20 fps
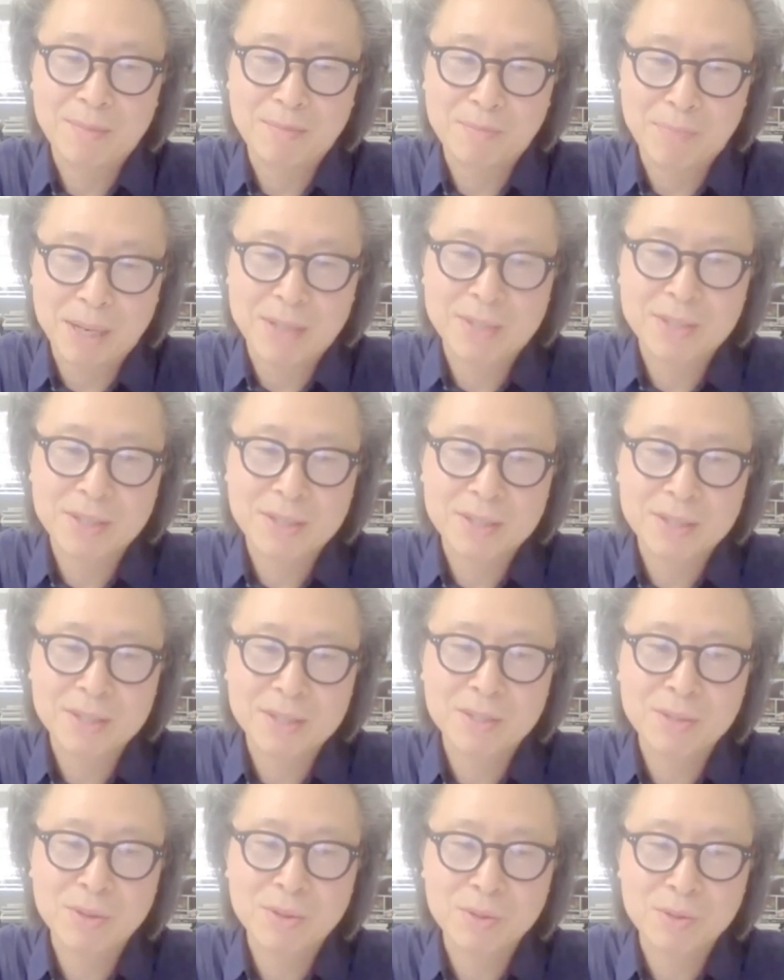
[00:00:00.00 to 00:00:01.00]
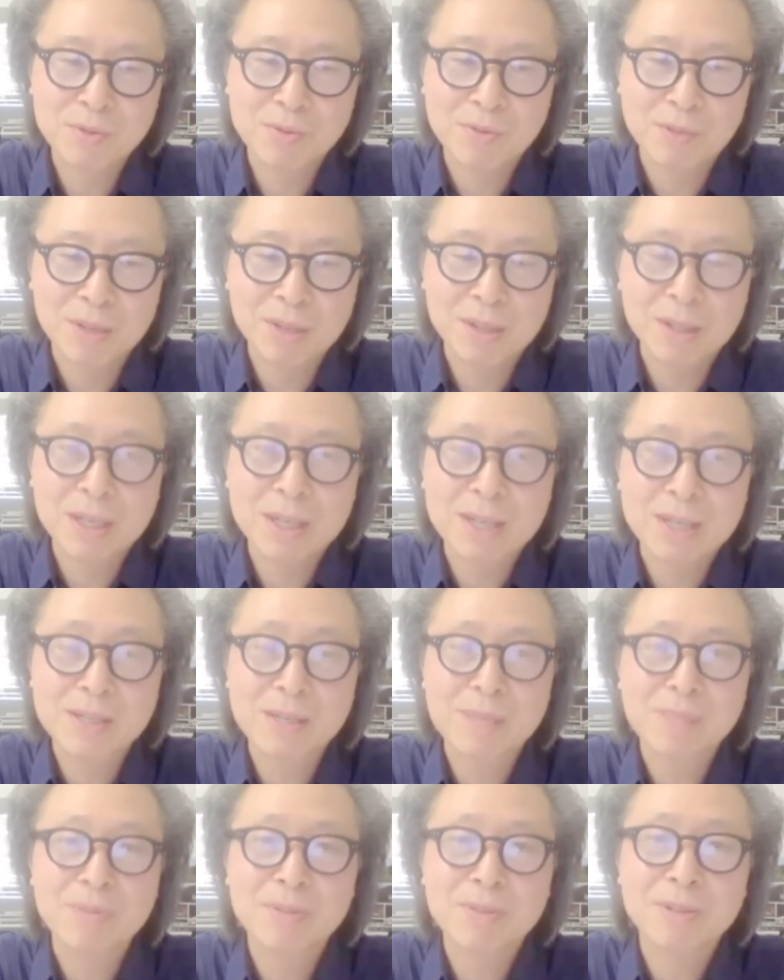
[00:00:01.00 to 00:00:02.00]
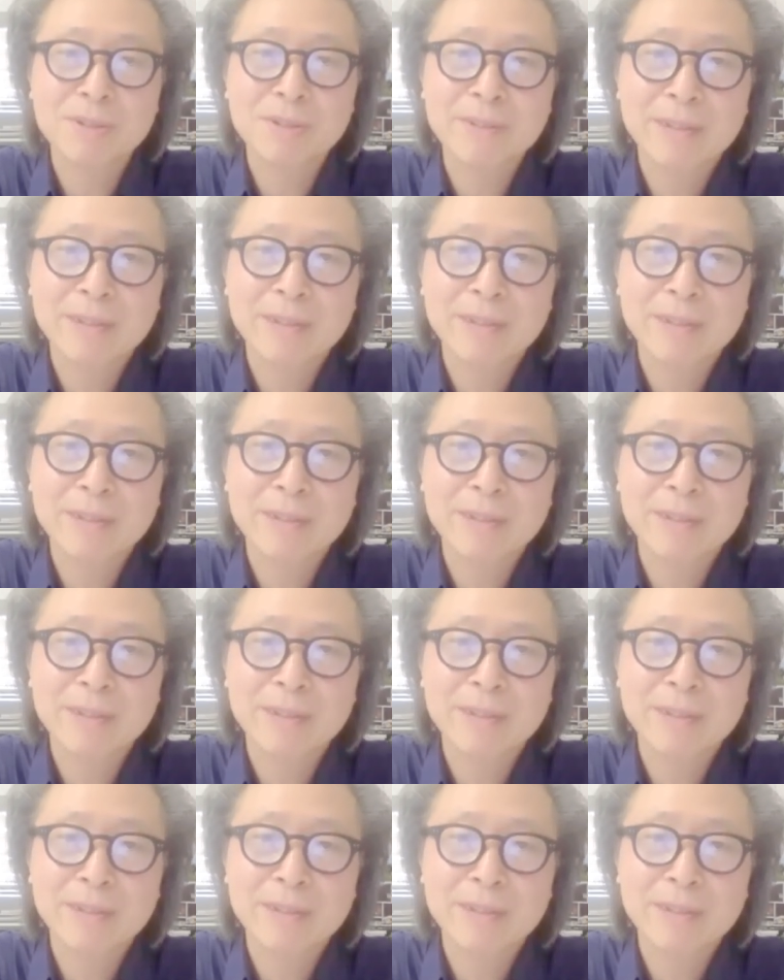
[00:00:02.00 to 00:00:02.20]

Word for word: but they use very contemporary